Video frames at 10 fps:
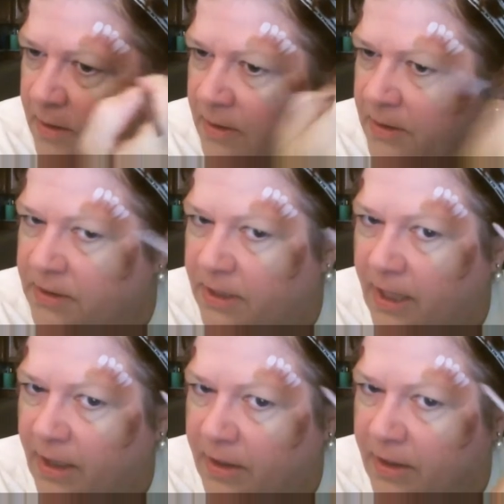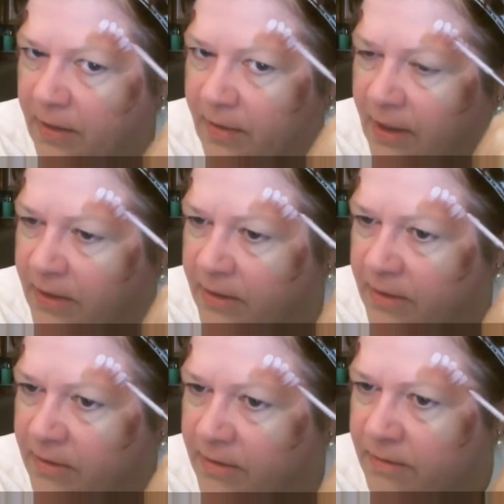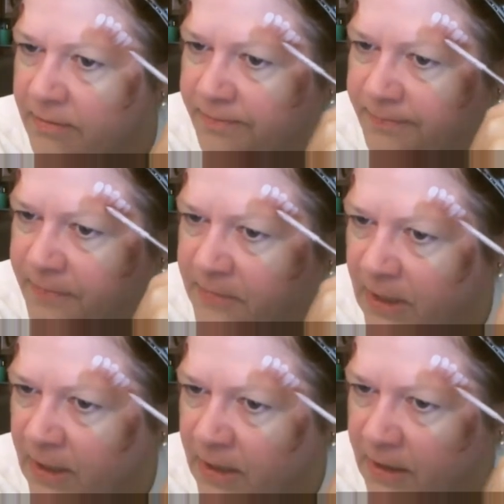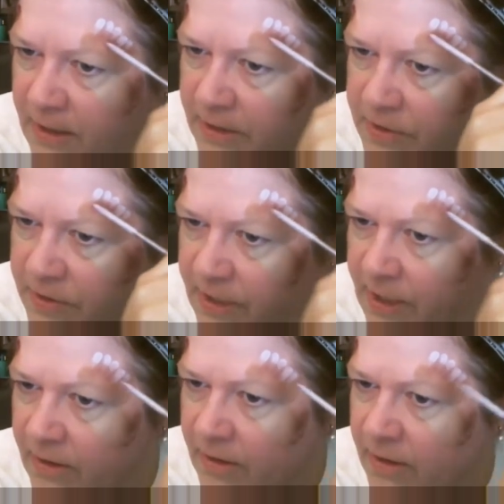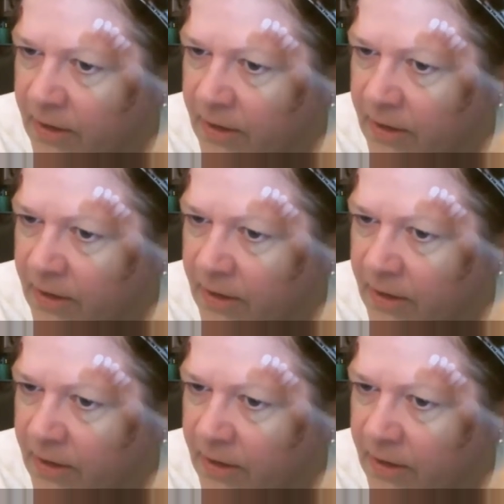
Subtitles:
and see how you get that little kind of streaky look.